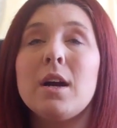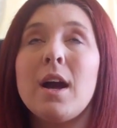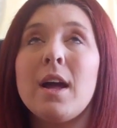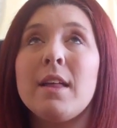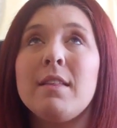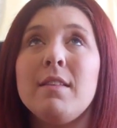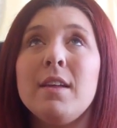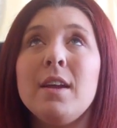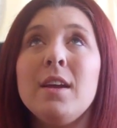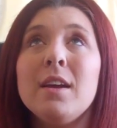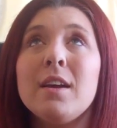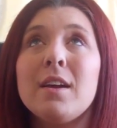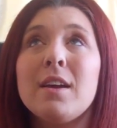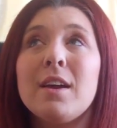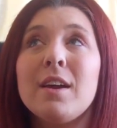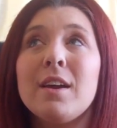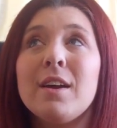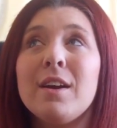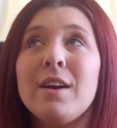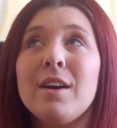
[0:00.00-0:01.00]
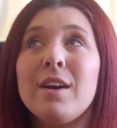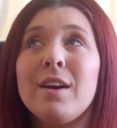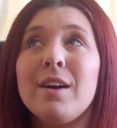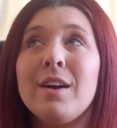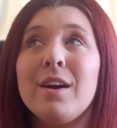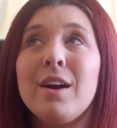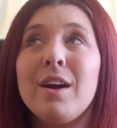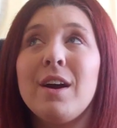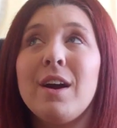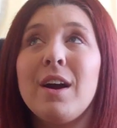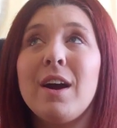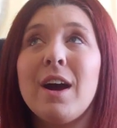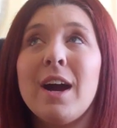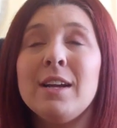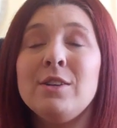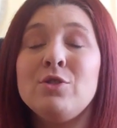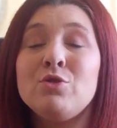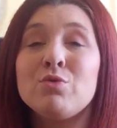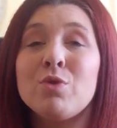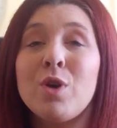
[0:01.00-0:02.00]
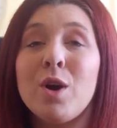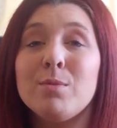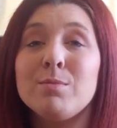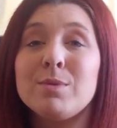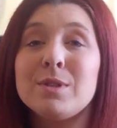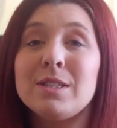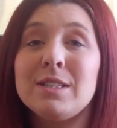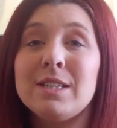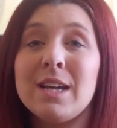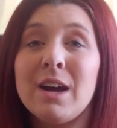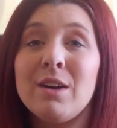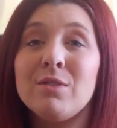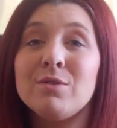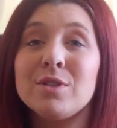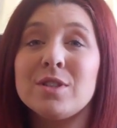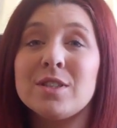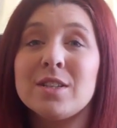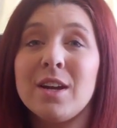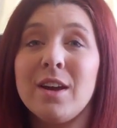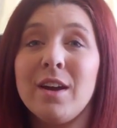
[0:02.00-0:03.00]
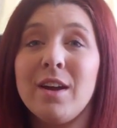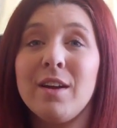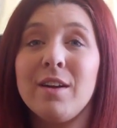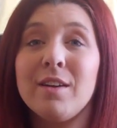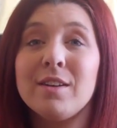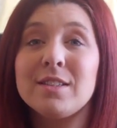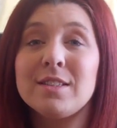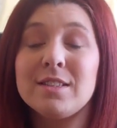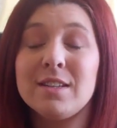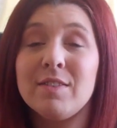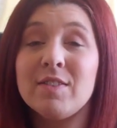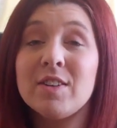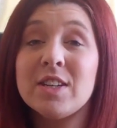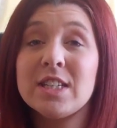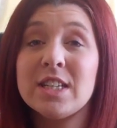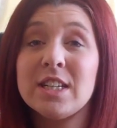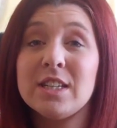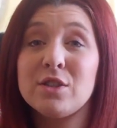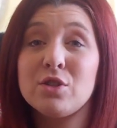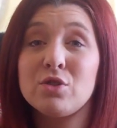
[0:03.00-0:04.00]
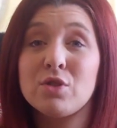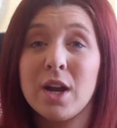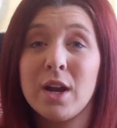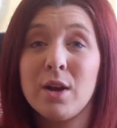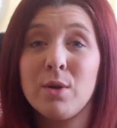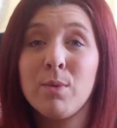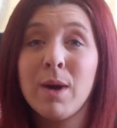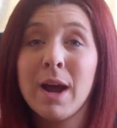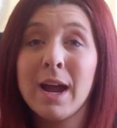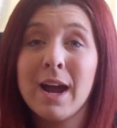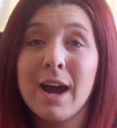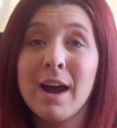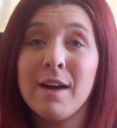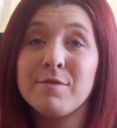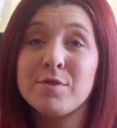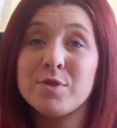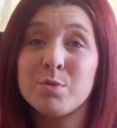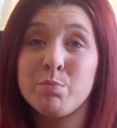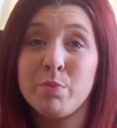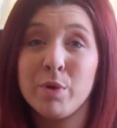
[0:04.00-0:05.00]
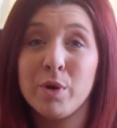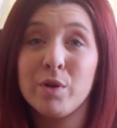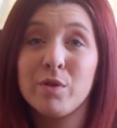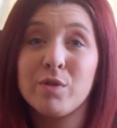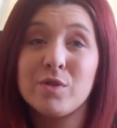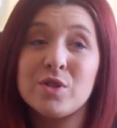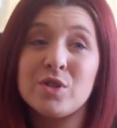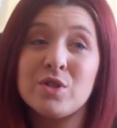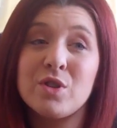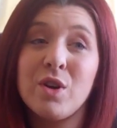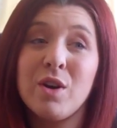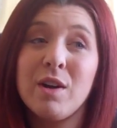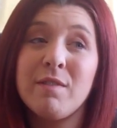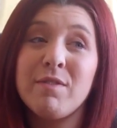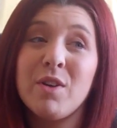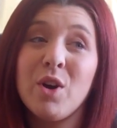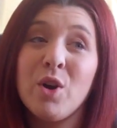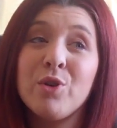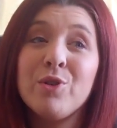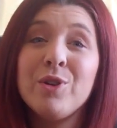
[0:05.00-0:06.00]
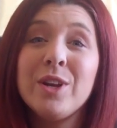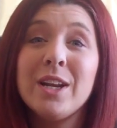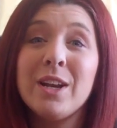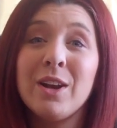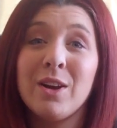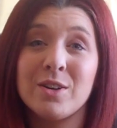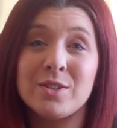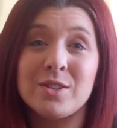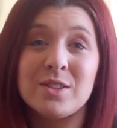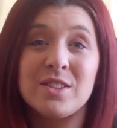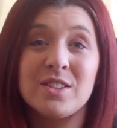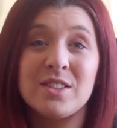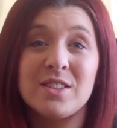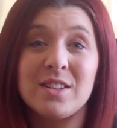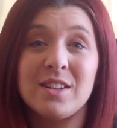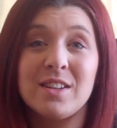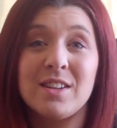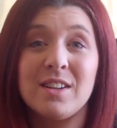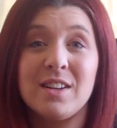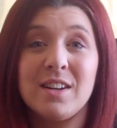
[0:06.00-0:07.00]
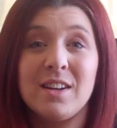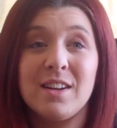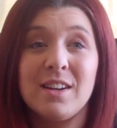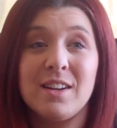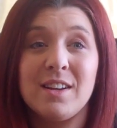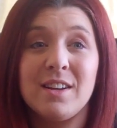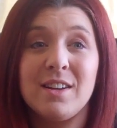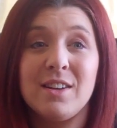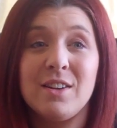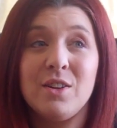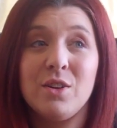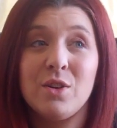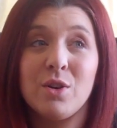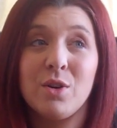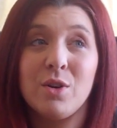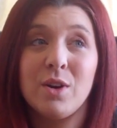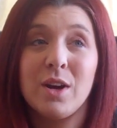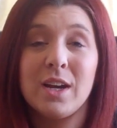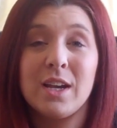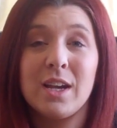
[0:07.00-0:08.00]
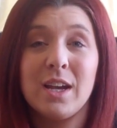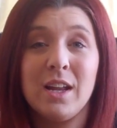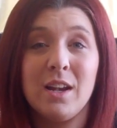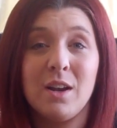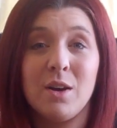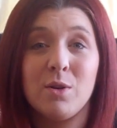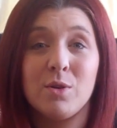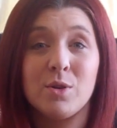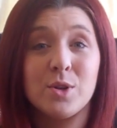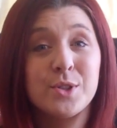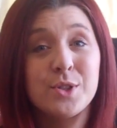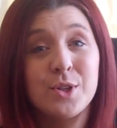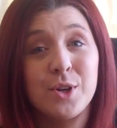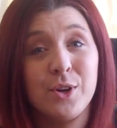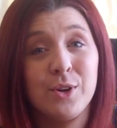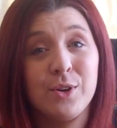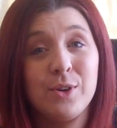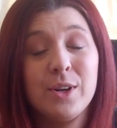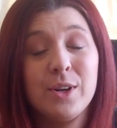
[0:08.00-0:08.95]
I think I dropped down to 70 straight away after birth, so I've only lost, you know, a kilo or 2.